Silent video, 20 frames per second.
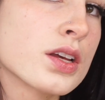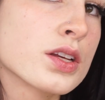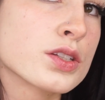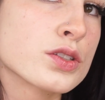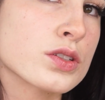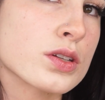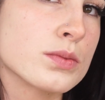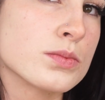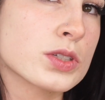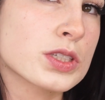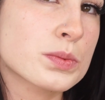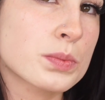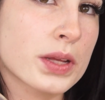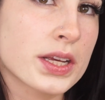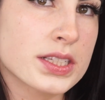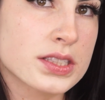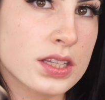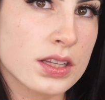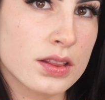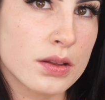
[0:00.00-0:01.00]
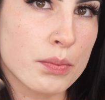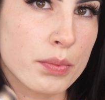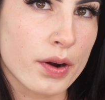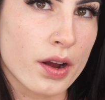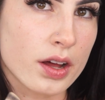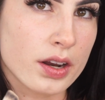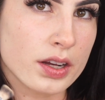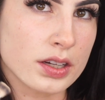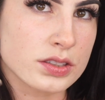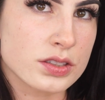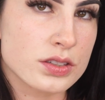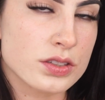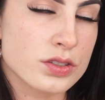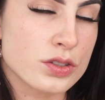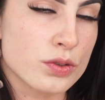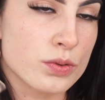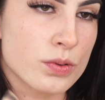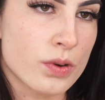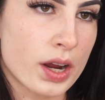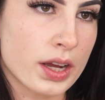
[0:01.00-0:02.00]
So I'm just placing the product
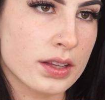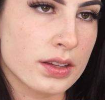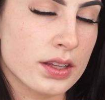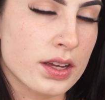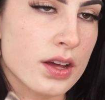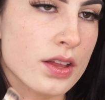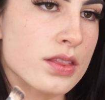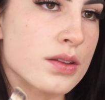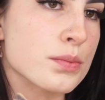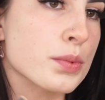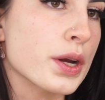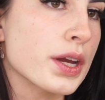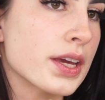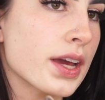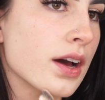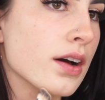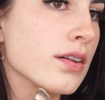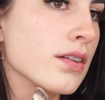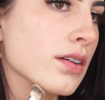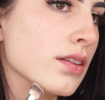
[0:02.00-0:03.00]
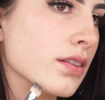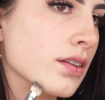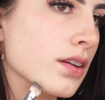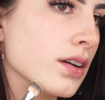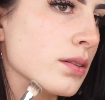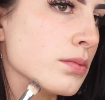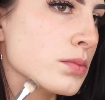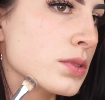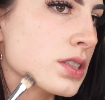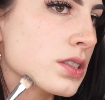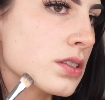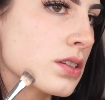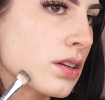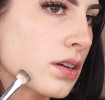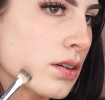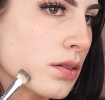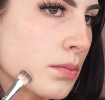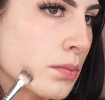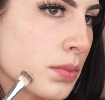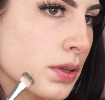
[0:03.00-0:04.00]
directly on the breakout, and then I'm just
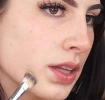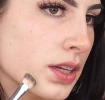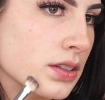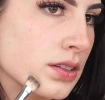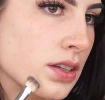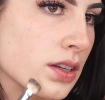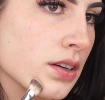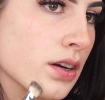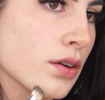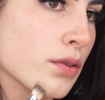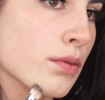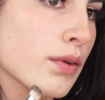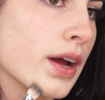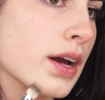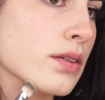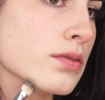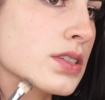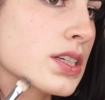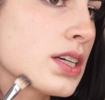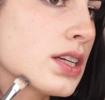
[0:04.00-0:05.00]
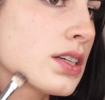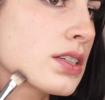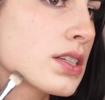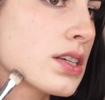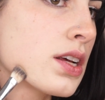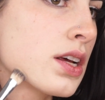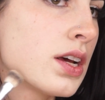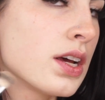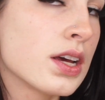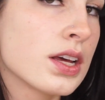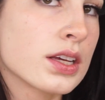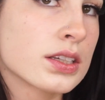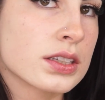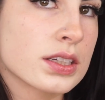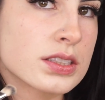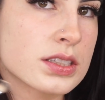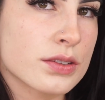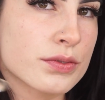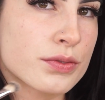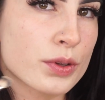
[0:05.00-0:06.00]
blending around it,
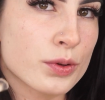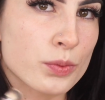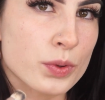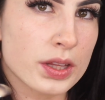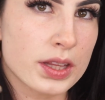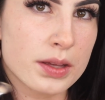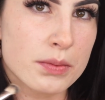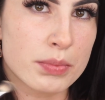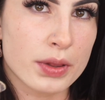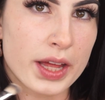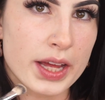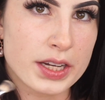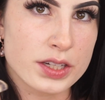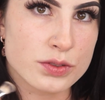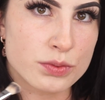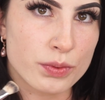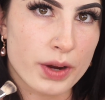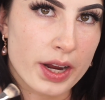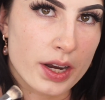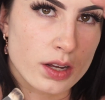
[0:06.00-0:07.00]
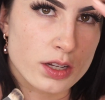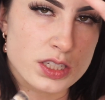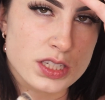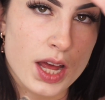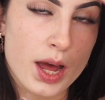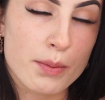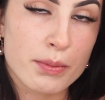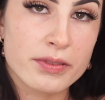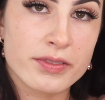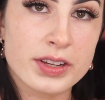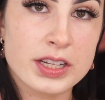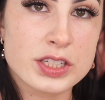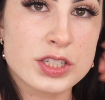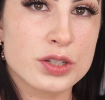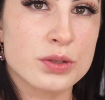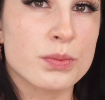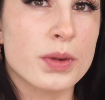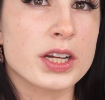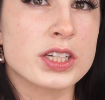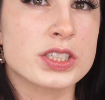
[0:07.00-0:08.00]
because if you really blend right on top of it
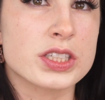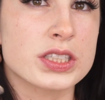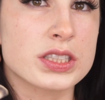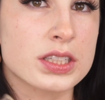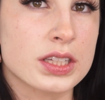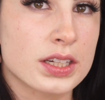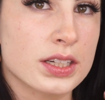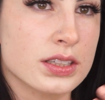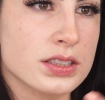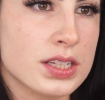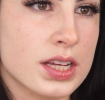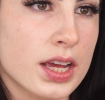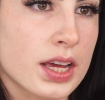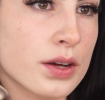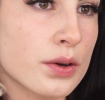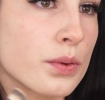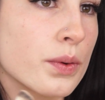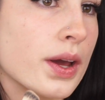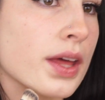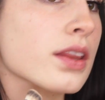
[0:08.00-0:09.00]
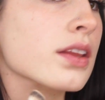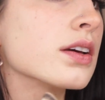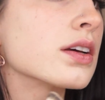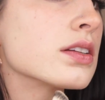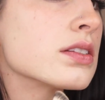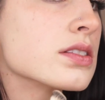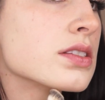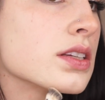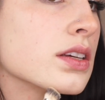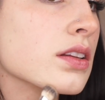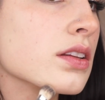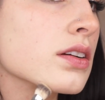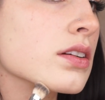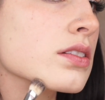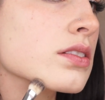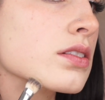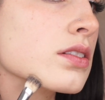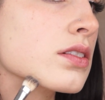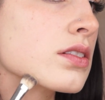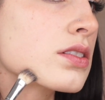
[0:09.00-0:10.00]
too much, it's going to take away the concealer.
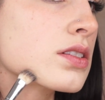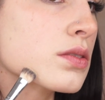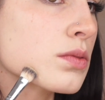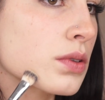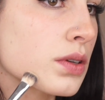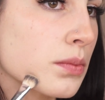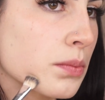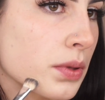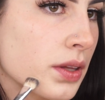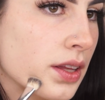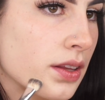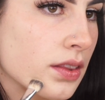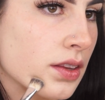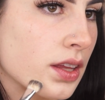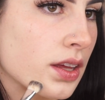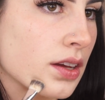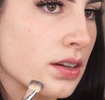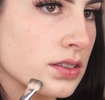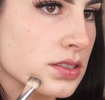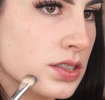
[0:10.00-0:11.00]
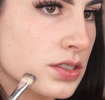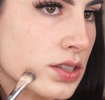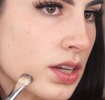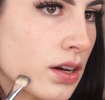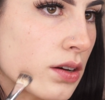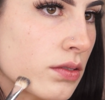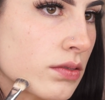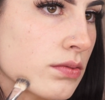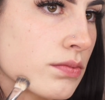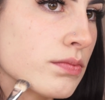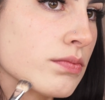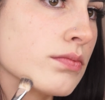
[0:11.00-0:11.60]
So you just want to blend the edges out.